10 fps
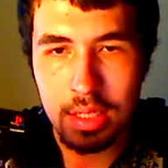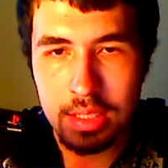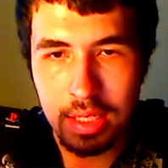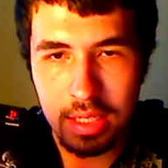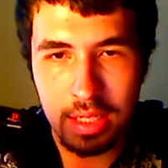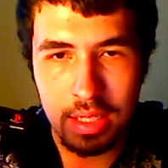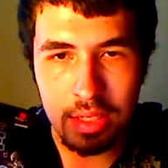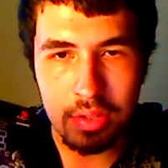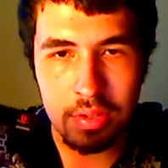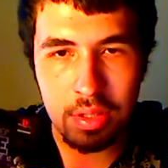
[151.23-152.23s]
taken
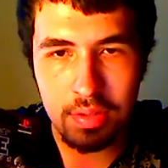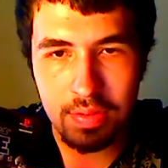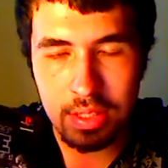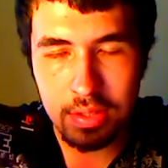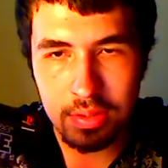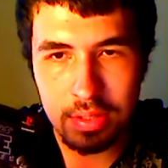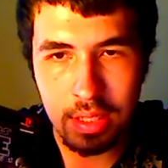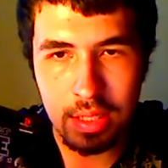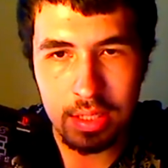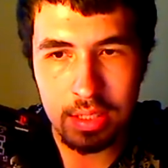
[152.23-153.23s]
under Darth Vader's
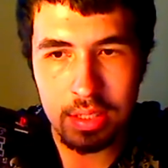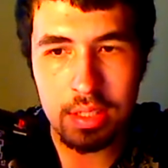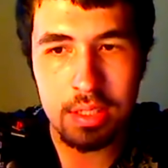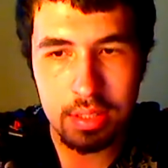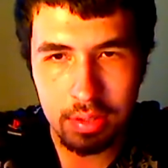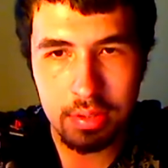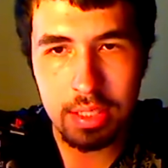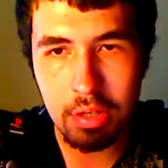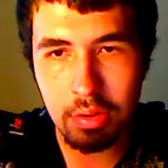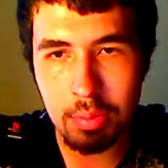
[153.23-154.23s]
his new
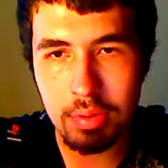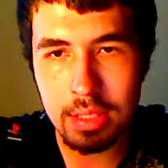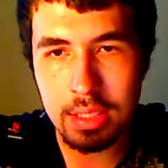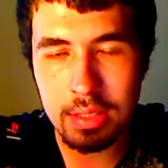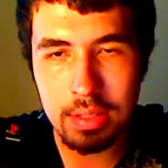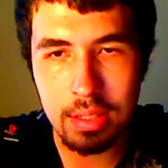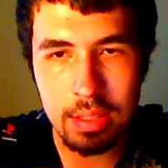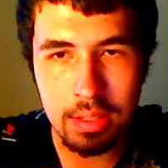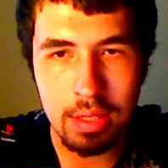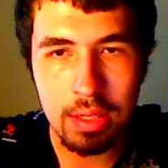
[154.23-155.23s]
secret apprentice.
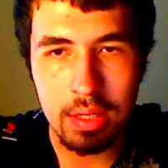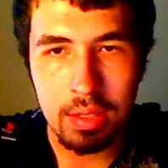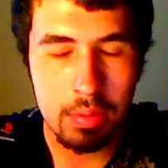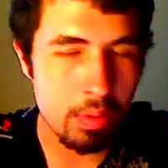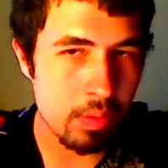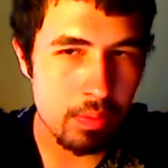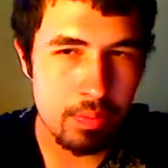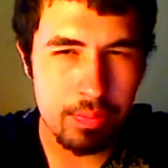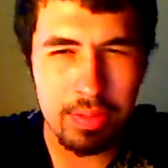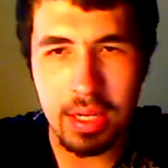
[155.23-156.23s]
Well,
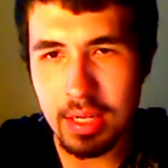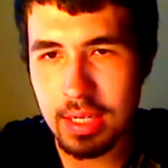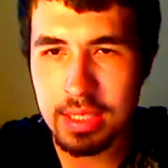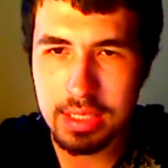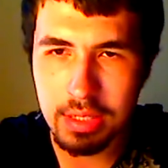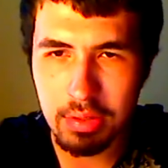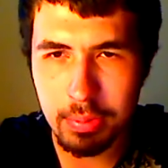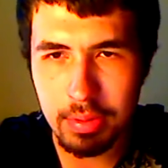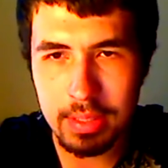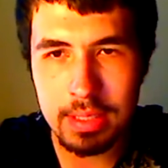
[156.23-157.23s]
yeah, he had secret
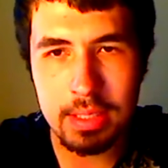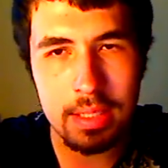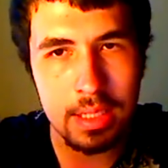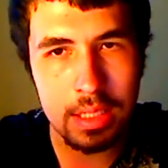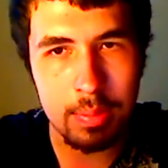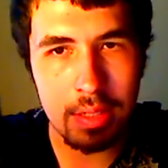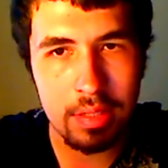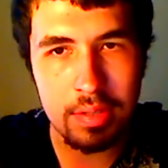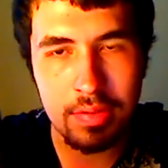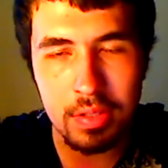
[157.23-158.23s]
apprentices in the expanded
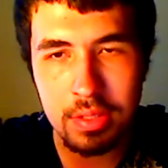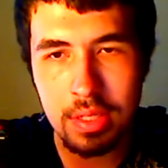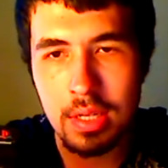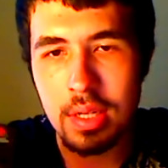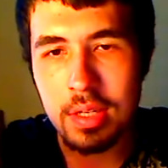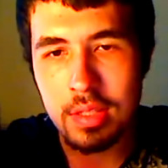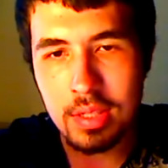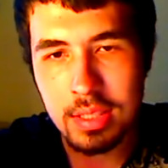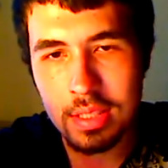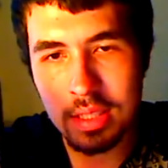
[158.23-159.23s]
universe. So
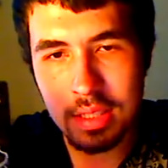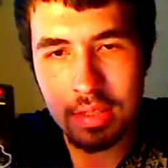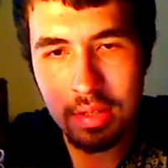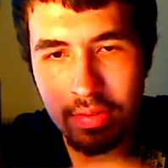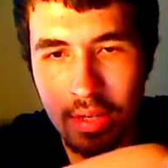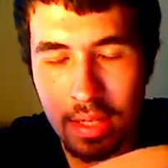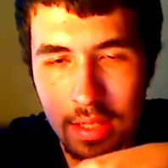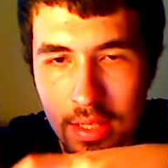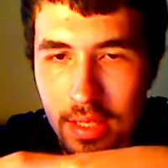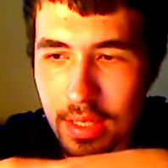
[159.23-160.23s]
this Darth Vader